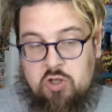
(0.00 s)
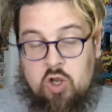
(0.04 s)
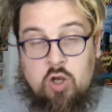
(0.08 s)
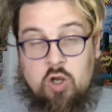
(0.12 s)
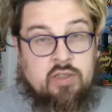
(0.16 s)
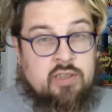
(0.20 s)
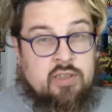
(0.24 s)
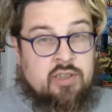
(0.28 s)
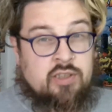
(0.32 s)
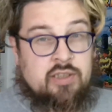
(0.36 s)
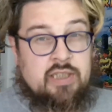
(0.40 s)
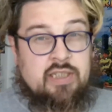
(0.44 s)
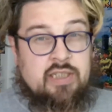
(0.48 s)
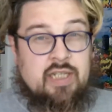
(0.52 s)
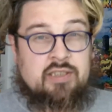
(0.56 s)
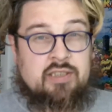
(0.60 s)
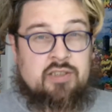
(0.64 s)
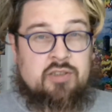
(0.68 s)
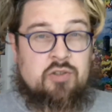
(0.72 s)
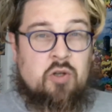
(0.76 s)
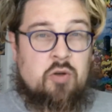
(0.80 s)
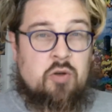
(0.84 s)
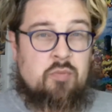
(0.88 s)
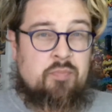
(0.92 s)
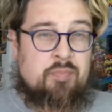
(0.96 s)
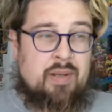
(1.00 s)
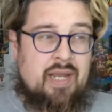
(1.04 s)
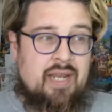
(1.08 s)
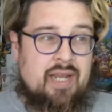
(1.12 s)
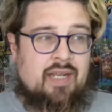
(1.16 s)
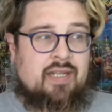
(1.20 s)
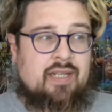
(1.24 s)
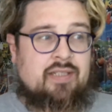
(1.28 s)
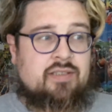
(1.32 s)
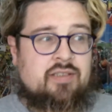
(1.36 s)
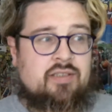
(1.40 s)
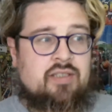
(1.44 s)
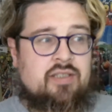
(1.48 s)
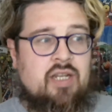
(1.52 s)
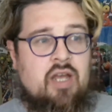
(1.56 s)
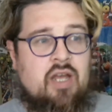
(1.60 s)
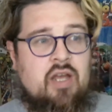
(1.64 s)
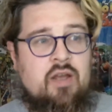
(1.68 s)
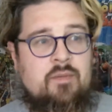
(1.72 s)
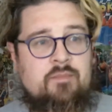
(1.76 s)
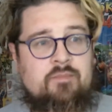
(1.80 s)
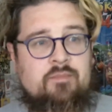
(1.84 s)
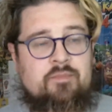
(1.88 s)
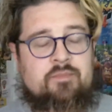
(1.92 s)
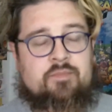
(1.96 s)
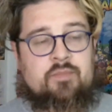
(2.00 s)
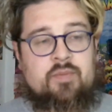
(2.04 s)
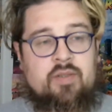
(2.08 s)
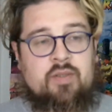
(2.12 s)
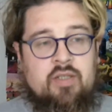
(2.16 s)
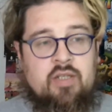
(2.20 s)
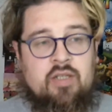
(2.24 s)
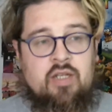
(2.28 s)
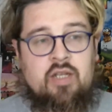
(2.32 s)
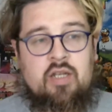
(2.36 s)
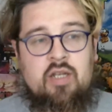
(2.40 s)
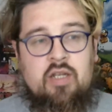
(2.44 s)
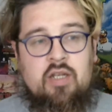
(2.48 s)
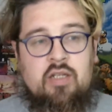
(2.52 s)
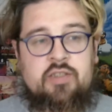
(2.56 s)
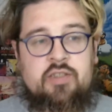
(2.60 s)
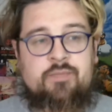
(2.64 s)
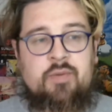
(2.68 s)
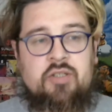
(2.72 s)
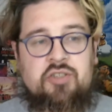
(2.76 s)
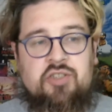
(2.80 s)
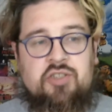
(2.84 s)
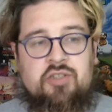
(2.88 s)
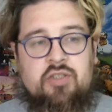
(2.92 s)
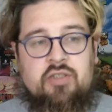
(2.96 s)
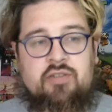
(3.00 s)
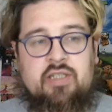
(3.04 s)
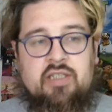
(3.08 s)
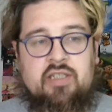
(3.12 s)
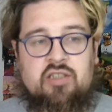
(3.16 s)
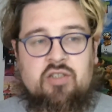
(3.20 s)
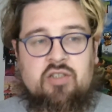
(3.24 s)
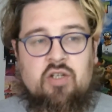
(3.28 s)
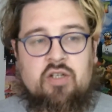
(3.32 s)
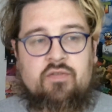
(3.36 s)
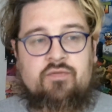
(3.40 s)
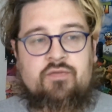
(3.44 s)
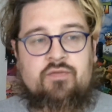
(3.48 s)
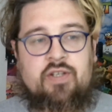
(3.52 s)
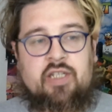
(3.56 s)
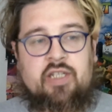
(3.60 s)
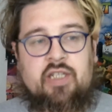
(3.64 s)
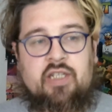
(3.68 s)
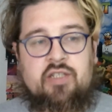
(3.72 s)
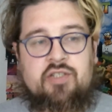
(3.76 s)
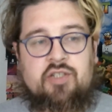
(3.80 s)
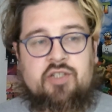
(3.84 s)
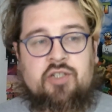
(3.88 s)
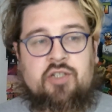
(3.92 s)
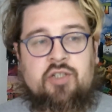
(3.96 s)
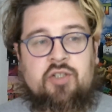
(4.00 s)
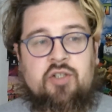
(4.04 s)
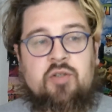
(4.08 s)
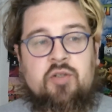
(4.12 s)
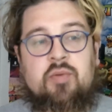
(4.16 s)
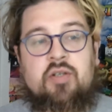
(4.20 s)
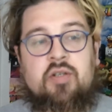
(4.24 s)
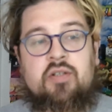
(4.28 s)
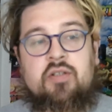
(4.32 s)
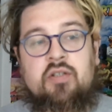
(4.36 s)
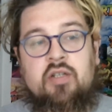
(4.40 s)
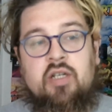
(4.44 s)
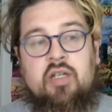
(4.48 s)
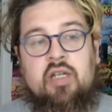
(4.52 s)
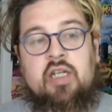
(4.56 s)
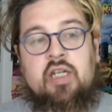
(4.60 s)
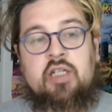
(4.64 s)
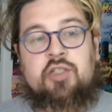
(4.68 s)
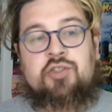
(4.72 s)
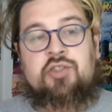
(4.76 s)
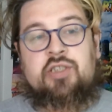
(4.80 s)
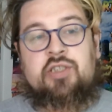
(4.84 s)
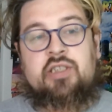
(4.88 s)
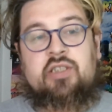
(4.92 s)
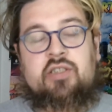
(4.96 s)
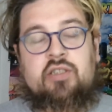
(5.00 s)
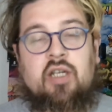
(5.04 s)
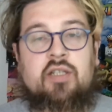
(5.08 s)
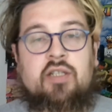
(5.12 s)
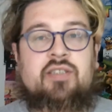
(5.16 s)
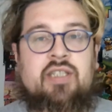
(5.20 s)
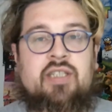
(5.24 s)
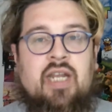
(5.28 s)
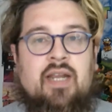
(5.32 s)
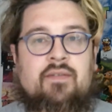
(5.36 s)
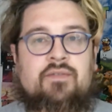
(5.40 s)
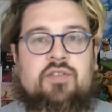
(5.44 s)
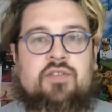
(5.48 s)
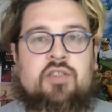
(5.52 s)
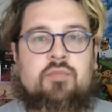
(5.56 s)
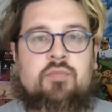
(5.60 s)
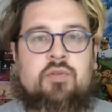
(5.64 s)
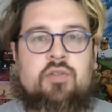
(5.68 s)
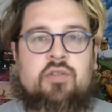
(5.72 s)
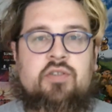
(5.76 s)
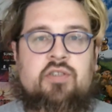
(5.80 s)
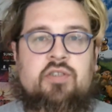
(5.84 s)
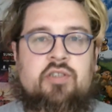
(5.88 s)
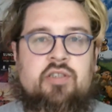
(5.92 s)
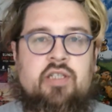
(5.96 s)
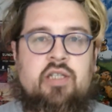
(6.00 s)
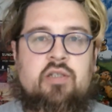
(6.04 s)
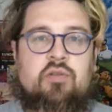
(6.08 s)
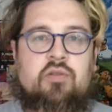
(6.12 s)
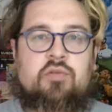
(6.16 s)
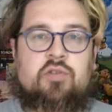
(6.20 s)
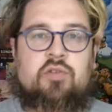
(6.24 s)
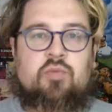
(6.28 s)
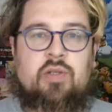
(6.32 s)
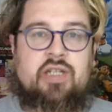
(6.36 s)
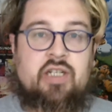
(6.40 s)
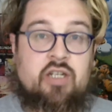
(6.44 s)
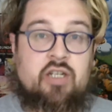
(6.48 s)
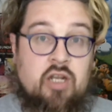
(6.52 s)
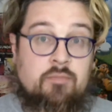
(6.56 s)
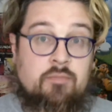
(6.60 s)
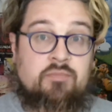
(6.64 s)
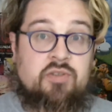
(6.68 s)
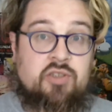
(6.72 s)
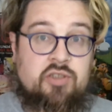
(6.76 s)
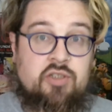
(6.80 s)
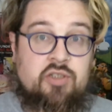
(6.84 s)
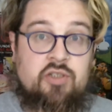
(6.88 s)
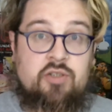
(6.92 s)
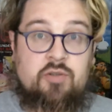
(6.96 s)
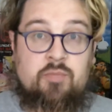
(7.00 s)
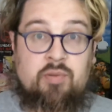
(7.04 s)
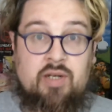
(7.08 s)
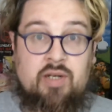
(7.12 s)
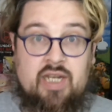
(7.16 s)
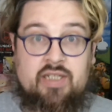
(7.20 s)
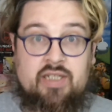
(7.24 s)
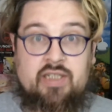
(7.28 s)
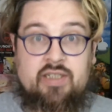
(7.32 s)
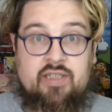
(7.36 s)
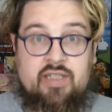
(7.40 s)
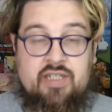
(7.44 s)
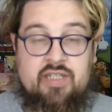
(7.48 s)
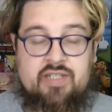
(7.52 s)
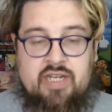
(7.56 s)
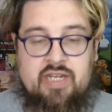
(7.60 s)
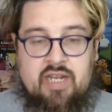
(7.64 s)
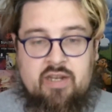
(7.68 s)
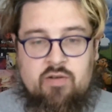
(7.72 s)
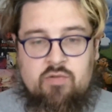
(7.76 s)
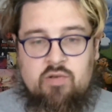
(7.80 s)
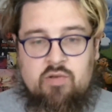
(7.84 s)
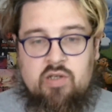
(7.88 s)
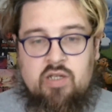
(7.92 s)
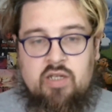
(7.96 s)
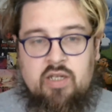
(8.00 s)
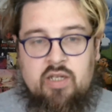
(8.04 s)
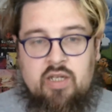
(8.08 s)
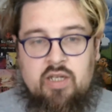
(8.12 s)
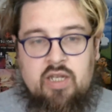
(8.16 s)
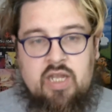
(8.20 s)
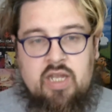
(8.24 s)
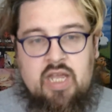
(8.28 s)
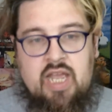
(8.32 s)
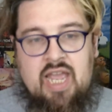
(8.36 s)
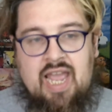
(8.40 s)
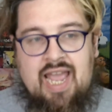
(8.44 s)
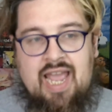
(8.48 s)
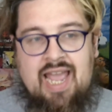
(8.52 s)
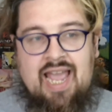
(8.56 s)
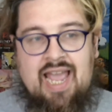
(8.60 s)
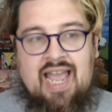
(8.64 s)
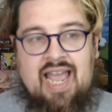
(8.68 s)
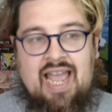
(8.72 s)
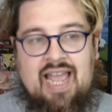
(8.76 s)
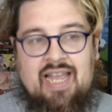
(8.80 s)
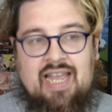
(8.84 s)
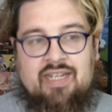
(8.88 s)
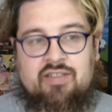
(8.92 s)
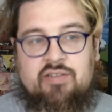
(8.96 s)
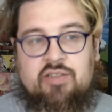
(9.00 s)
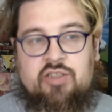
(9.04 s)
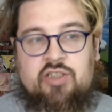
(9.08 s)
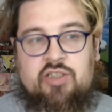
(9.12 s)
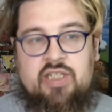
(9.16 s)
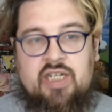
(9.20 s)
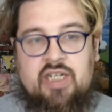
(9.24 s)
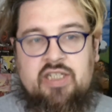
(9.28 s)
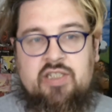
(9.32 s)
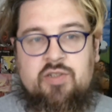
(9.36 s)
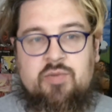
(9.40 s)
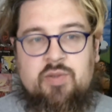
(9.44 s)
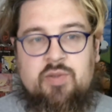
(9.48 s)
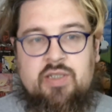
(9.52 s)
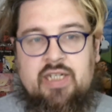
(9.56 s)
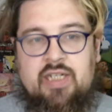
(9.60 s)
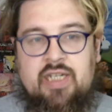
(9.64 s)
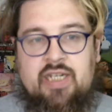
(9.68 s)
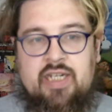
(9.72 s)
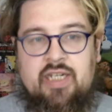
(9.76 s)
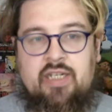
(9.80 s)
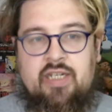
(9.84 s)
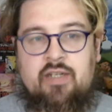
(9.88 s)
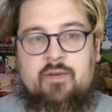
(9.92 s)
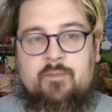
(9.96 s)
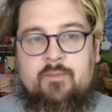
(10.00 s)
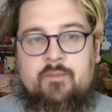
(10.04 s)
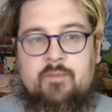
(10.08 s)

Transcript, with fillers: Honestly, that's not bad. As much as I dislike Vicky as a human, she does have some good skills when it comes to planning these out, and genuinely